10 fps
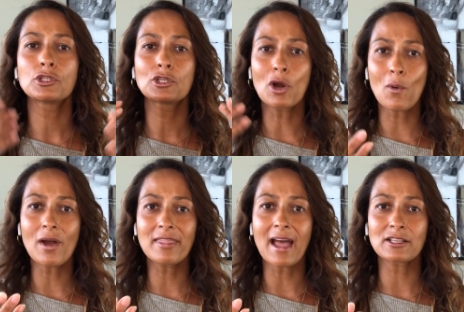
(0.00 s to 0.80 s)
Don't
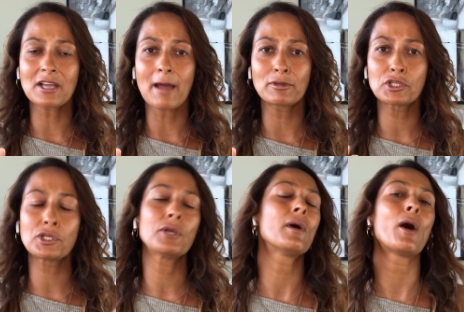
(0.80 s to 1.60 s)
want that to happen to
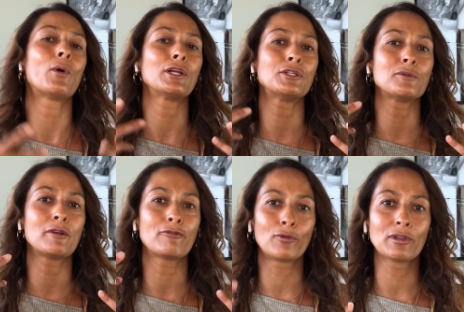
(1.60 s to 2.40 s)
you. I want you to
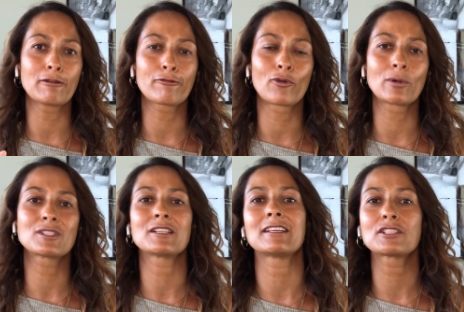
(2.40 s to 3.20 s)
be fully informed.
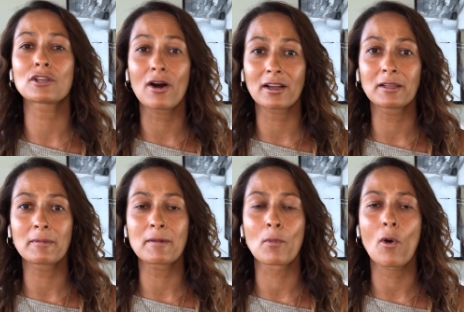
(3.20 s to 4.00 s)
So let's talk a little
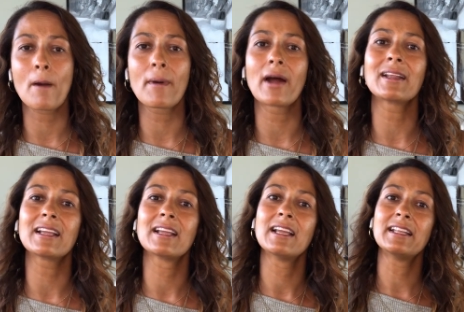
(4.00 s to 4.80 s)
bit more about
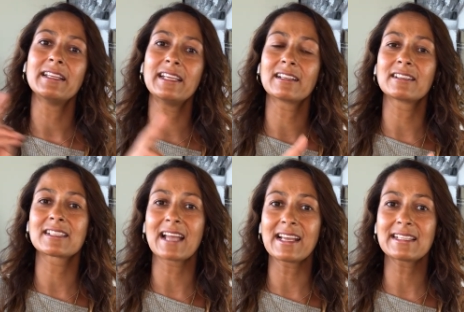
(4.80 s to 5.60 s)
needle
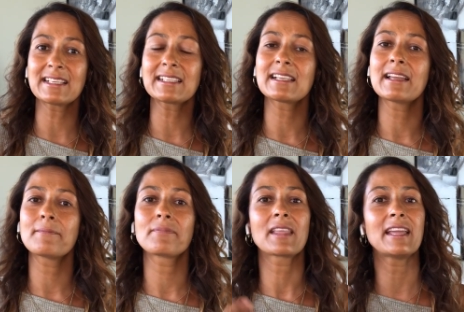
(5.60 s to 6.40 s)
sizes
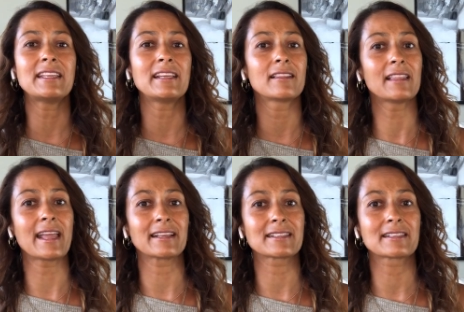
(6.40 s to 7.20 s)
and needle
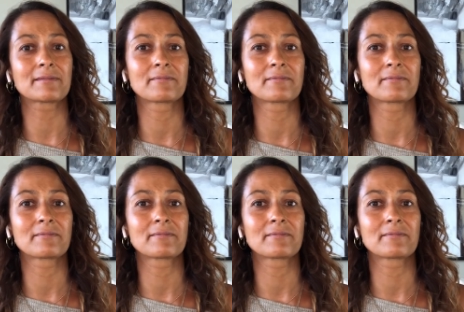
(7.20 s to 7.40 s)
lengths.